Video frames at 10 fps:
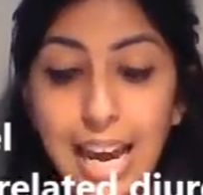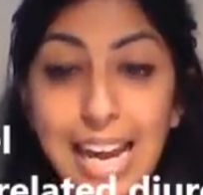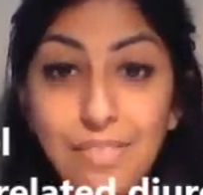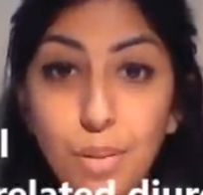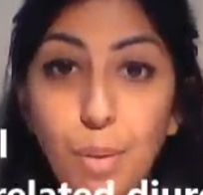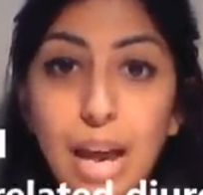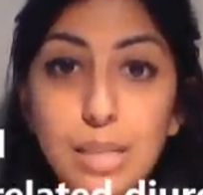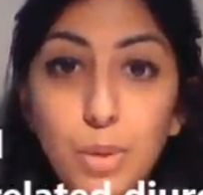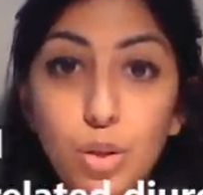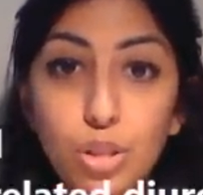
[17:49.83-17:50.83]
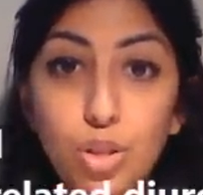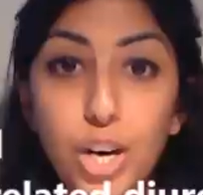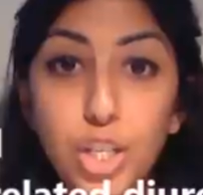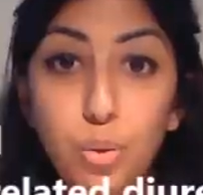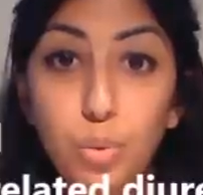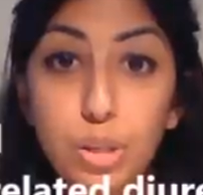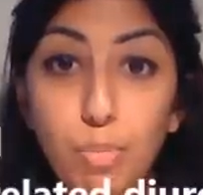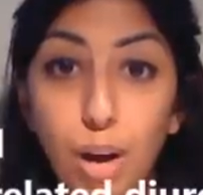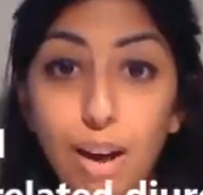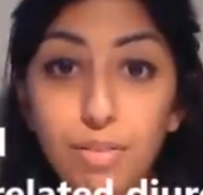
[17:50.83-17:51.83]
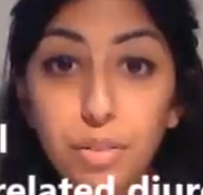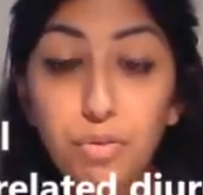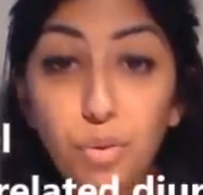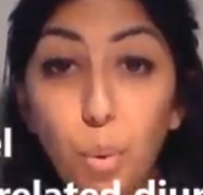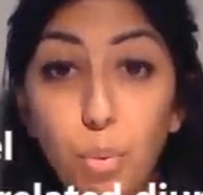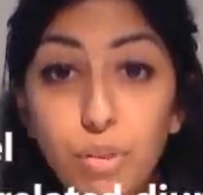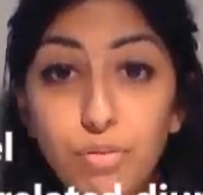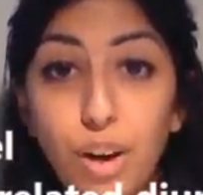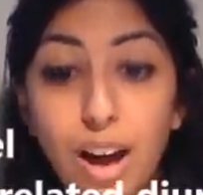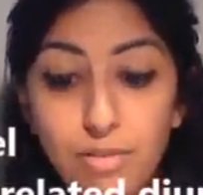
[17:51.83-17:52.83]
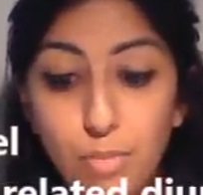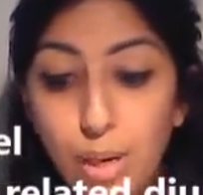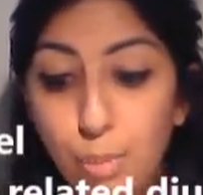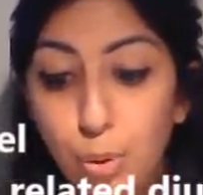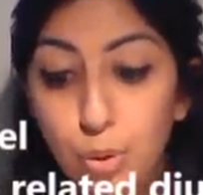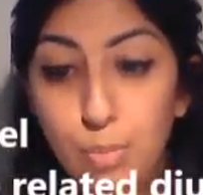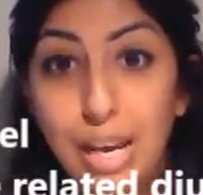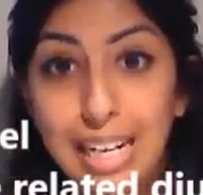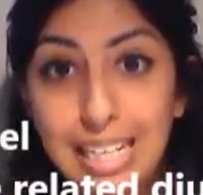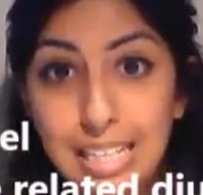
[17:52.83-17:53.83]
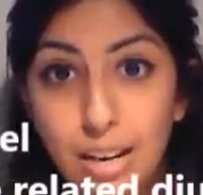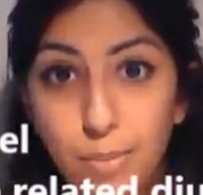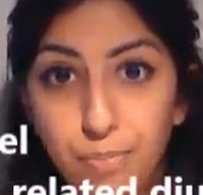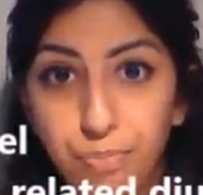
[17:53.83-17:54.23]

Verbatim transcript: if the plasma concentration was above 4.5 millimoles per litre.